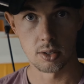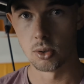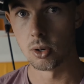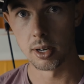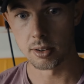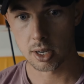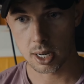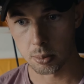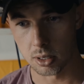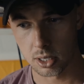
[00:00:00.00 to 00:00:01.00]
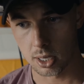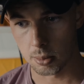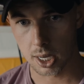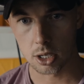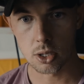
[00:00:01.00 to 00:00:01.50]
a couple of
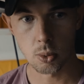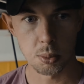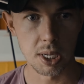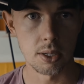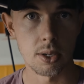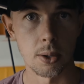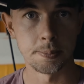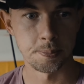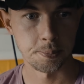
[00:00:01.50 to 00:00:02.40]
steam gauges would be. So